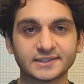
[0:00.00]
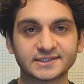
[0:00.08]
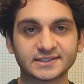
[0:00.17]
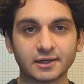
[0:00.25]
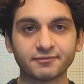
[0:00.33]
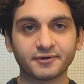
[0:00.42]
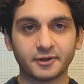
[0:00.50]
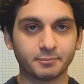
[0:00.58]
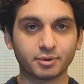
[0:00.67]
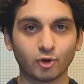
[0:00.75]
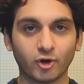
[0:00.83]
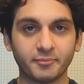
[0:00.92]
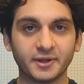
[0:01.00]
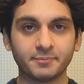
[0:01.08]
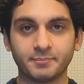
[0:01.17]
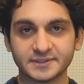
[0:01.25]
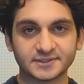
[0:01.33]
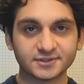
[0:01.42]
a
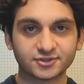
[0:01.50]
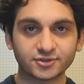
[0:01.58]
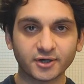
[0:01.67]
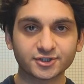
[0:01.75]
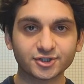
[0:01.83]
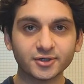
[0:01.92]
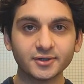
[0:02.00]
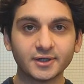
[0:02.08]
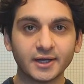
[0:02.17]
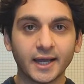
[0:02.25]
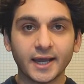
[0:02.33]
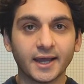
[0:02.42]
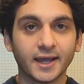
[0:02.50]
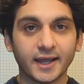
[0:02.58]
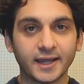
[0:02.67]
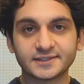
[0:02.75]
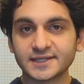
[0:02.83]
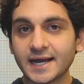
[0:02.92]
self-employment business structure,
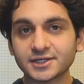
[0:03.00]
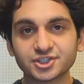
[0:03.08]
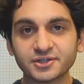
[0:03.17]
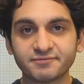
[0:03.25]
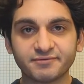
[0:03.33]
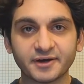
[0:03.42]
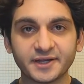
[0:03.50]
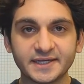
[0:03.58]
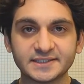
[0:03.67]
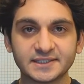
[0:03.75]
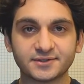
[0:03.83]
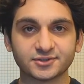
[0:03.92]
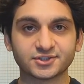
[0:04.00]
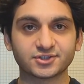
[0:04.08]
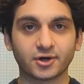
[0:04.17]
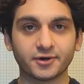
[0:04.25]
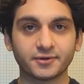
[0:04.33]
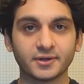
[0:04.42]
it's actually very easy to
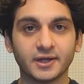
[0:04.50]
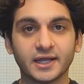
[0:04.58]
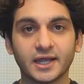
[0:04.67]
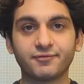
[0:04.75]
start.